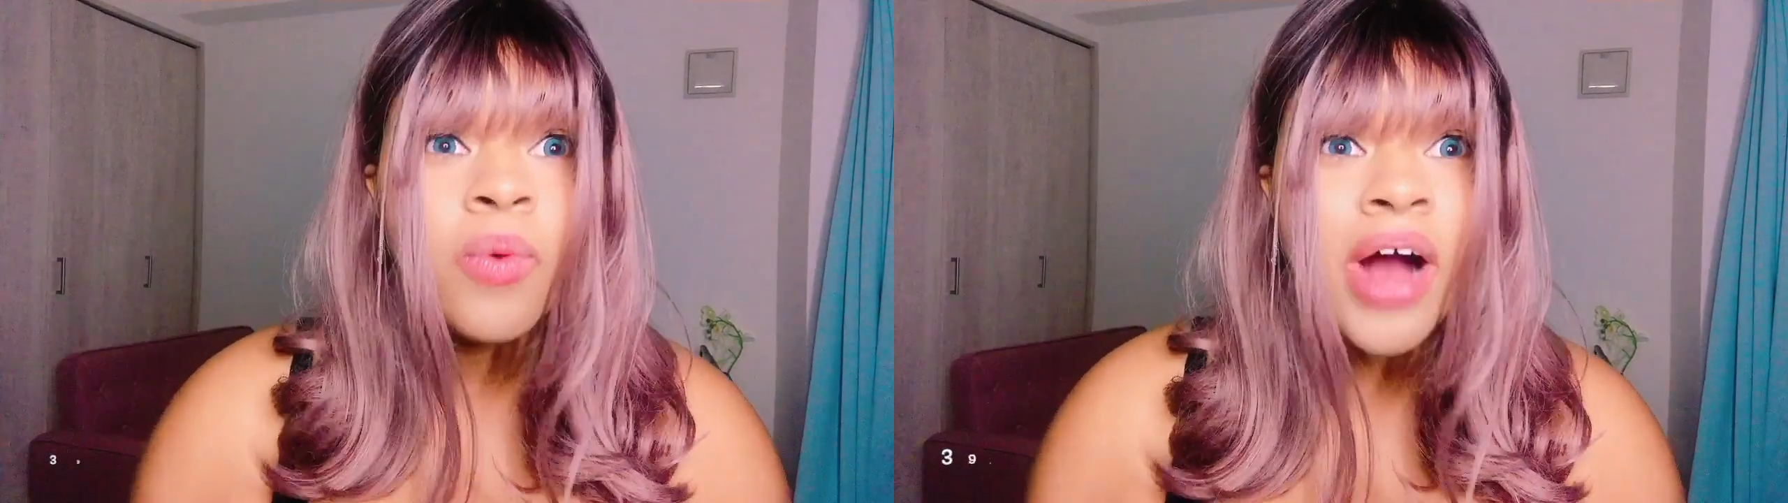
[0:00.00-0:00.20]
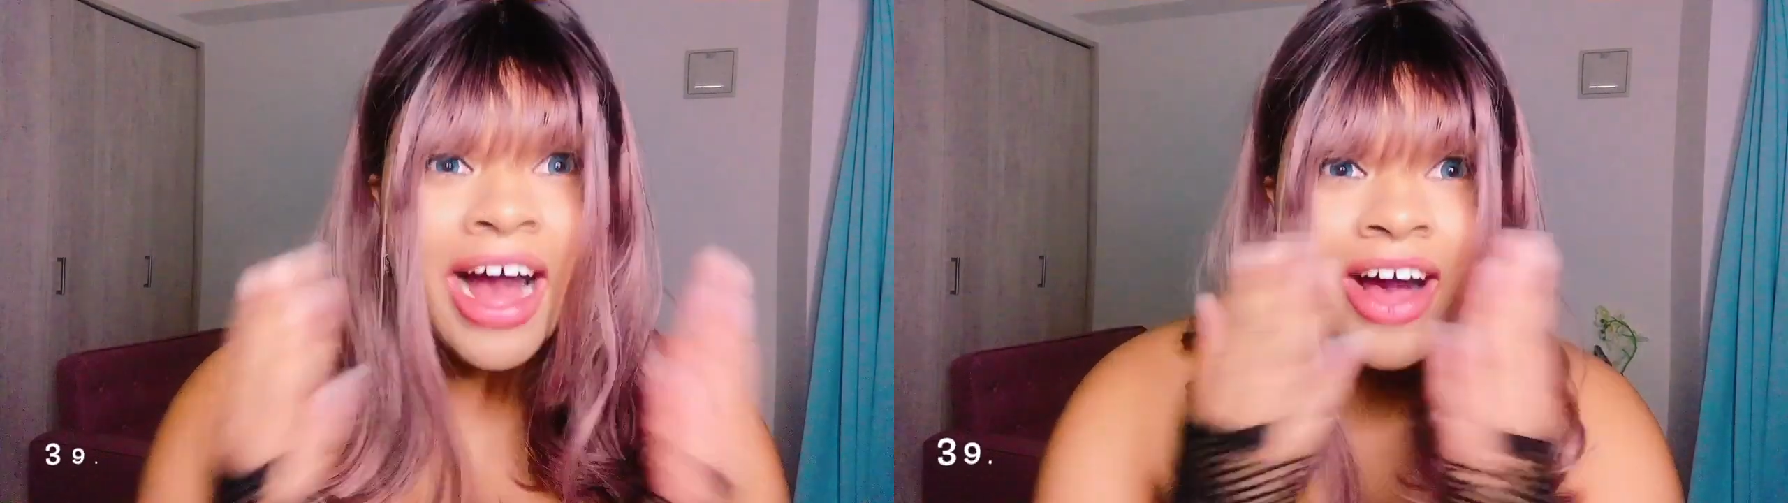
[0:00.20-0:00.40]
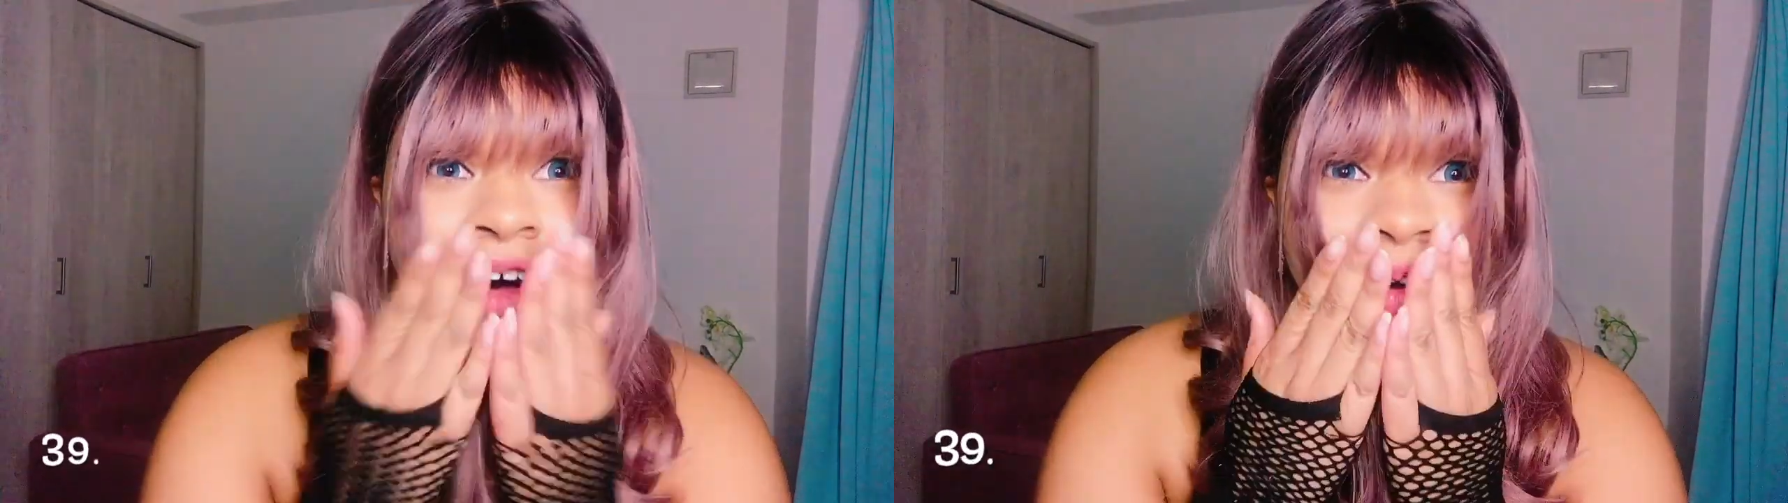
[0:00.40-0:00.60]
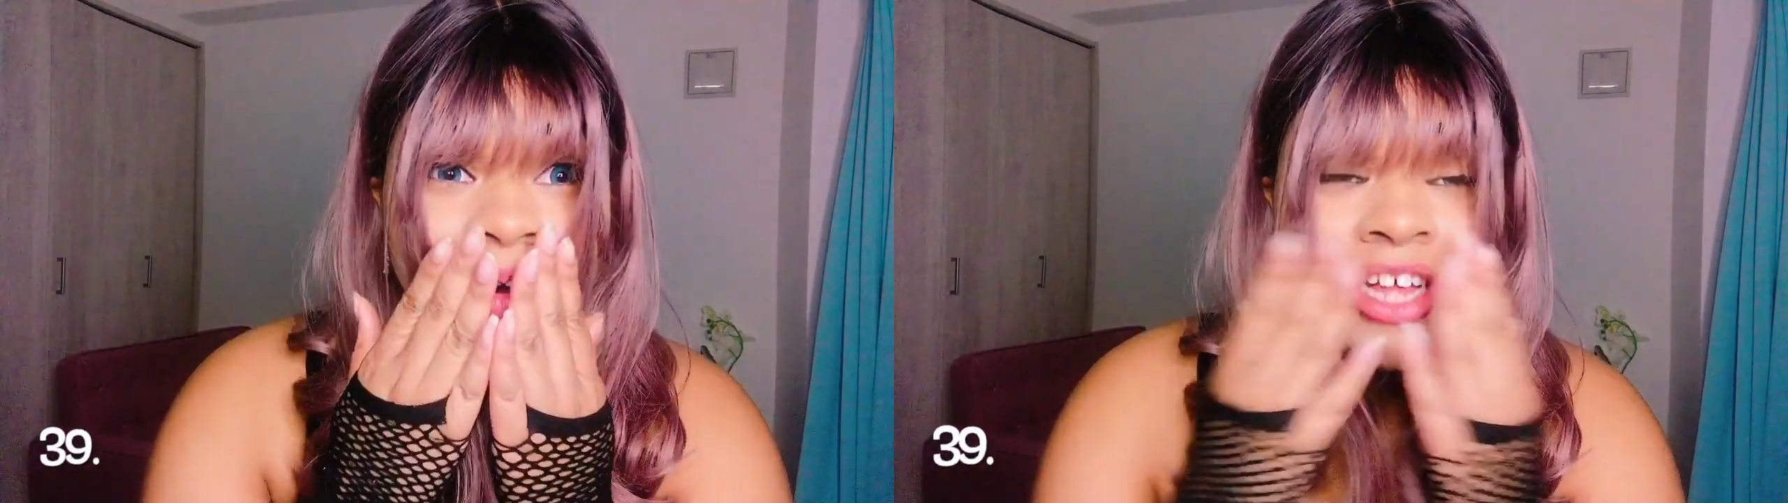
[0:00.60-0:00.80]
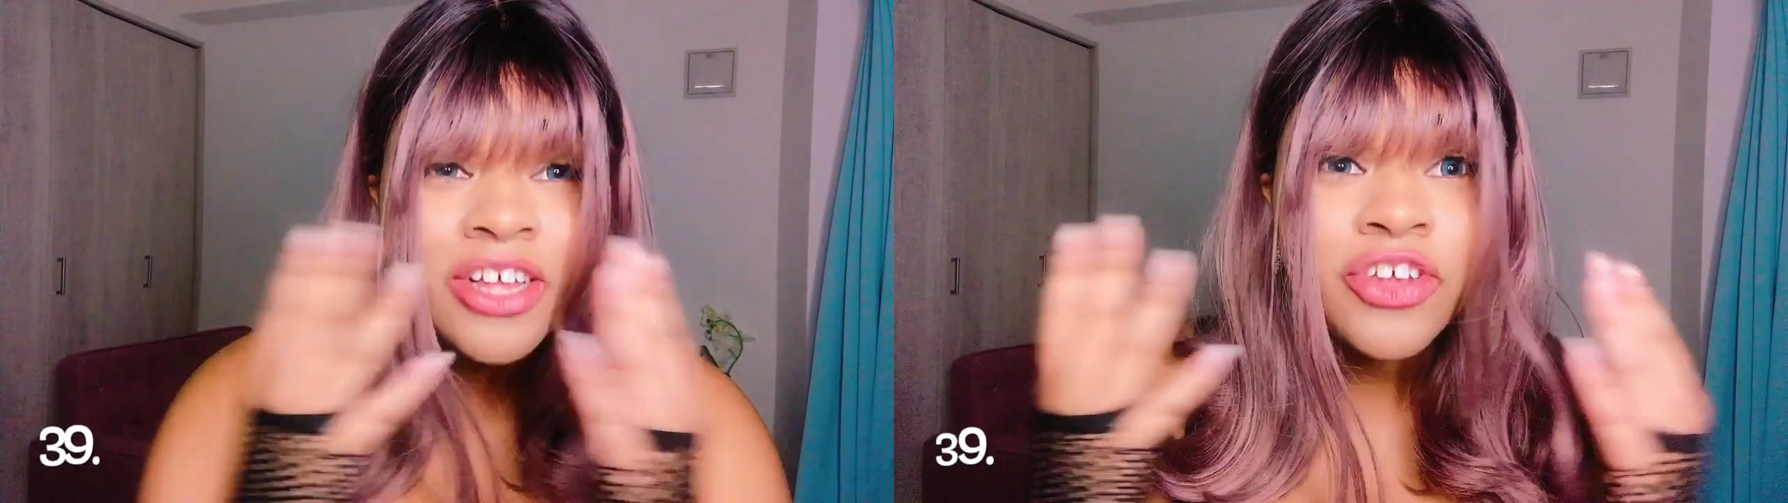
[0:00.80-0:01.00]

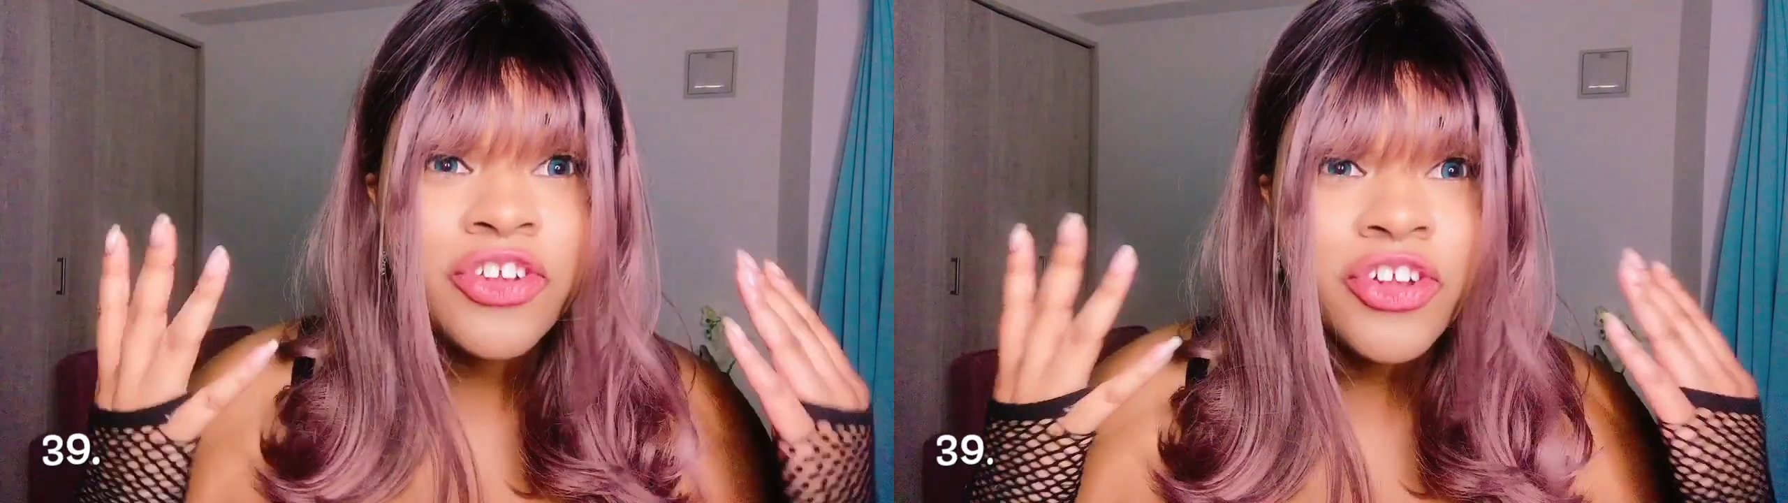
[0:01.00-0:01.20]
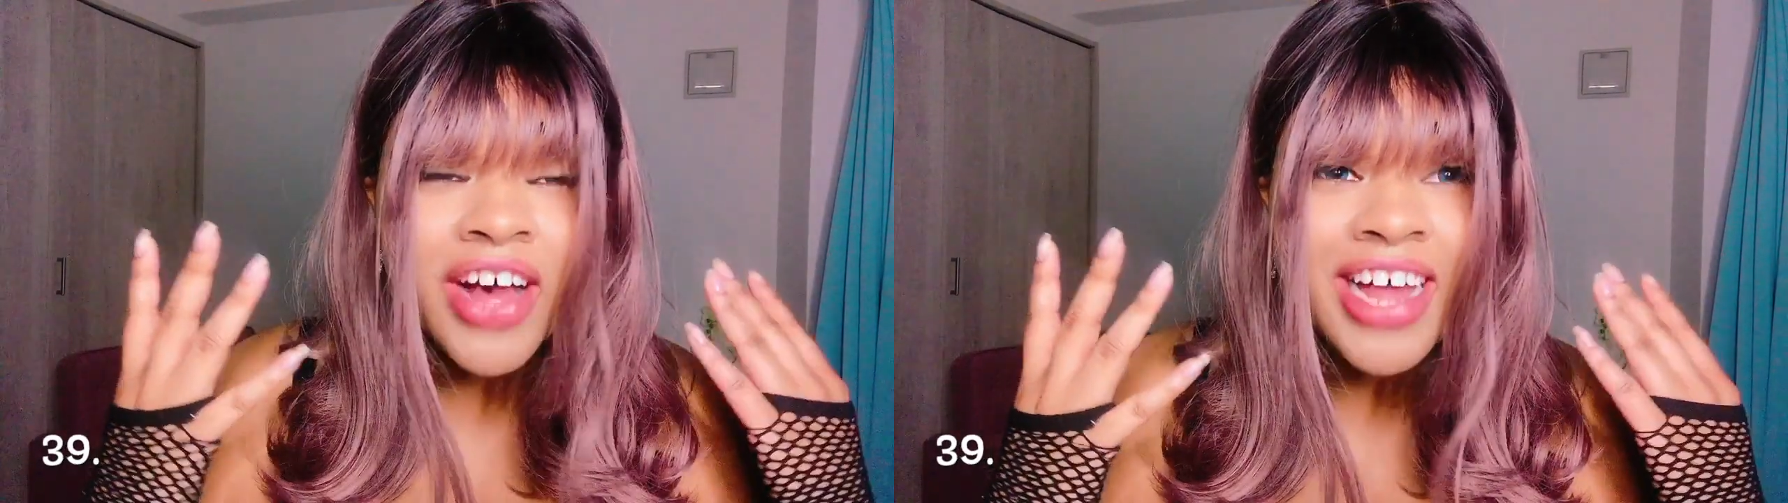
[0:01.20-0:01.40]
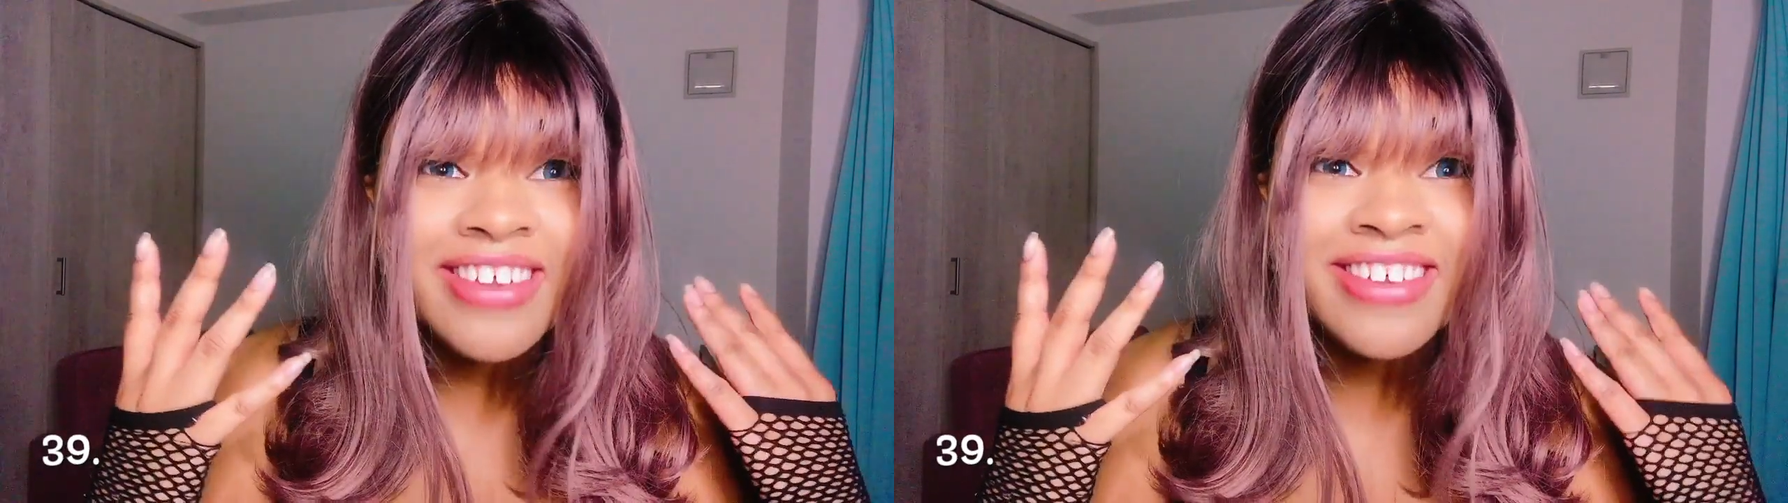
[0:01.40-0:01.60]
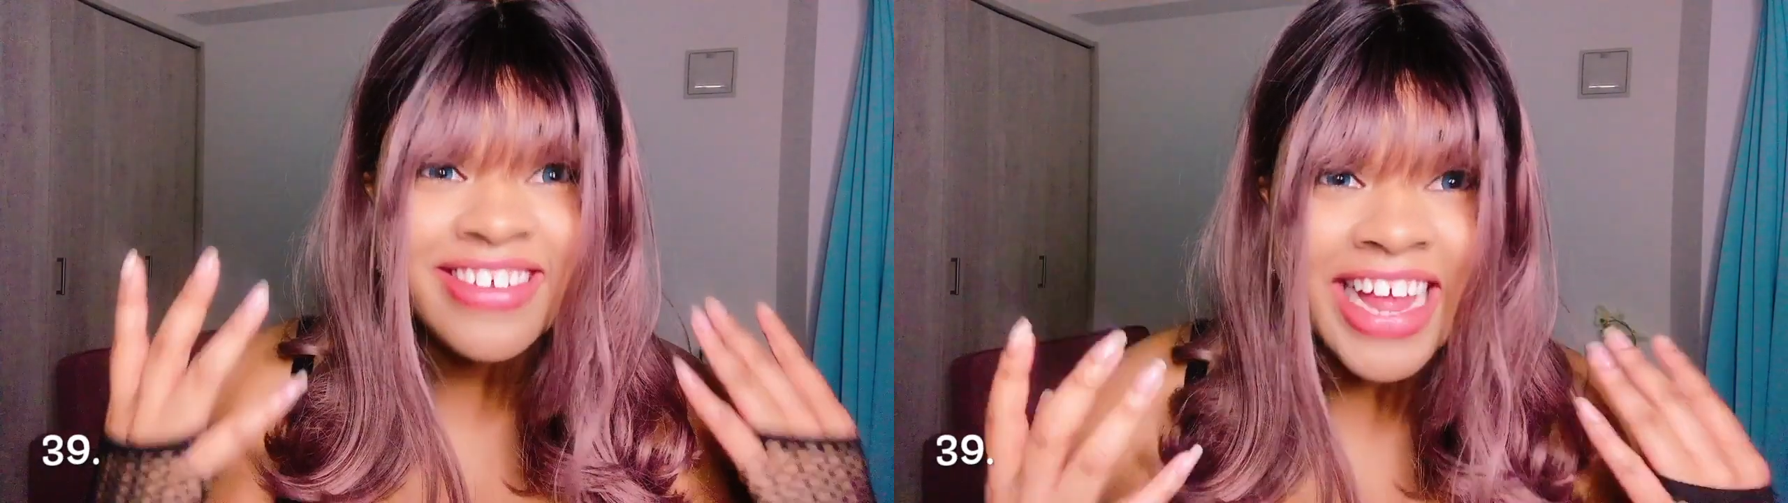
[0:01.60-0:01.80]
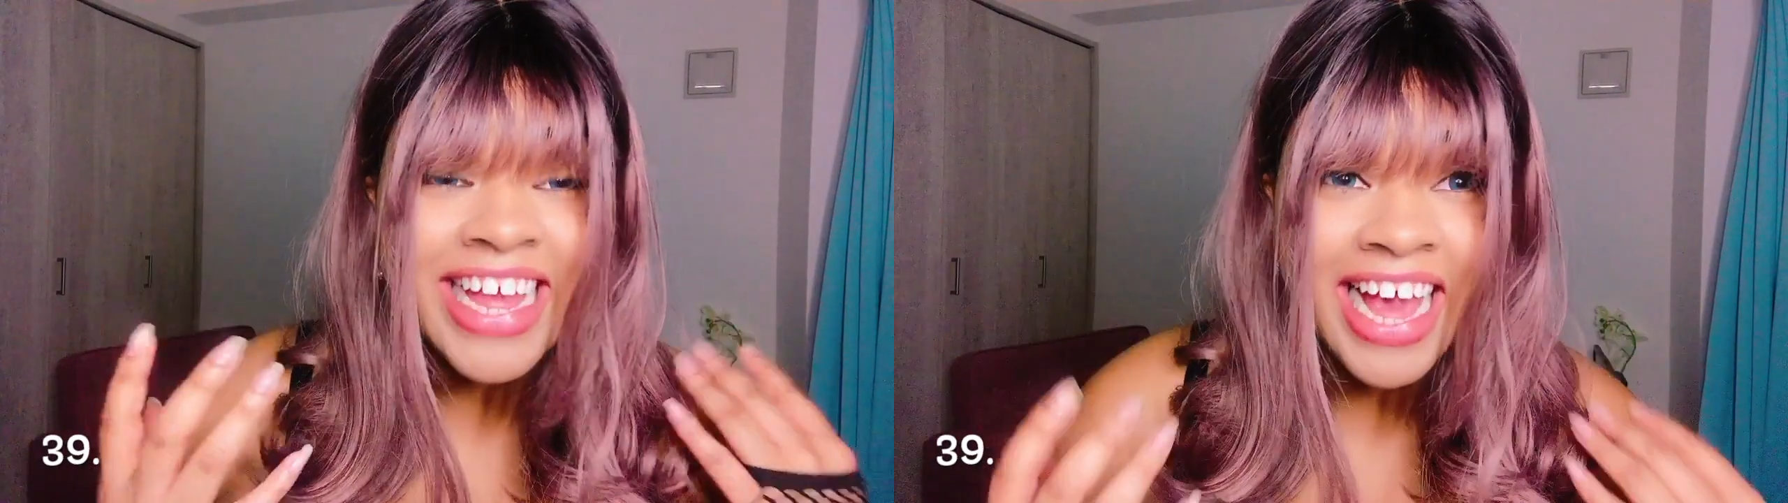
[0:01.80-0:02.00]
Wow, you know how to
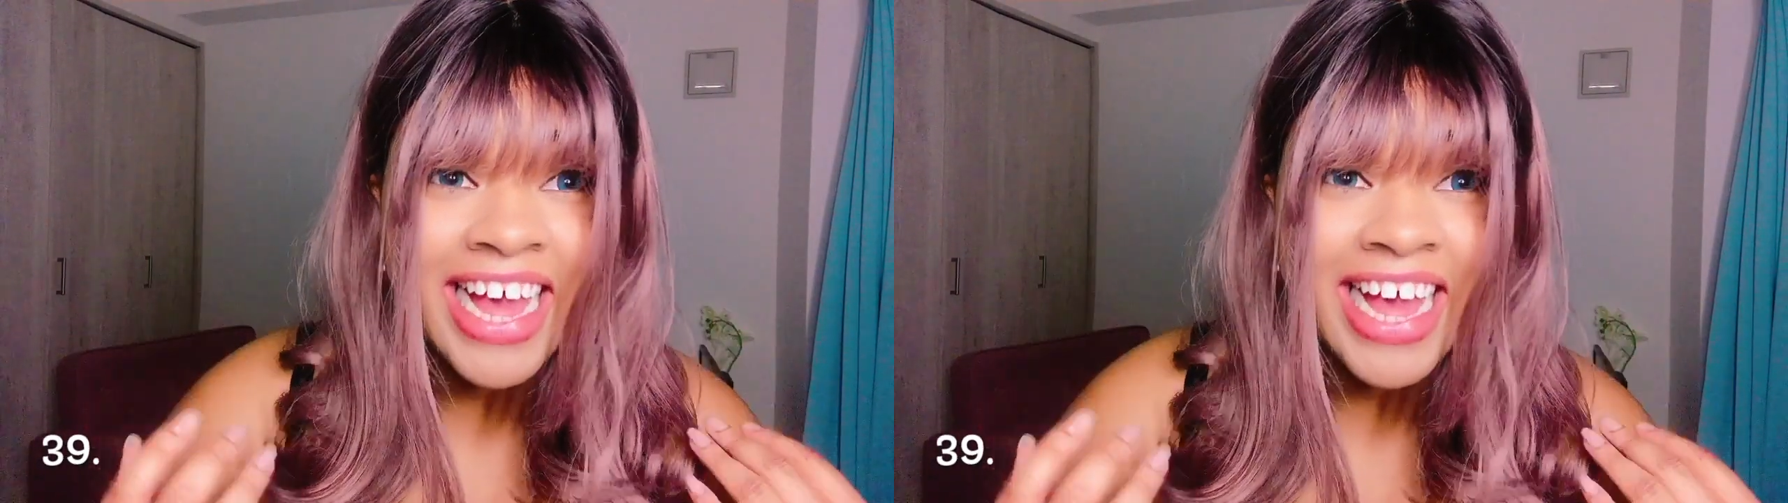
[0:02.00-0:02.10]
shake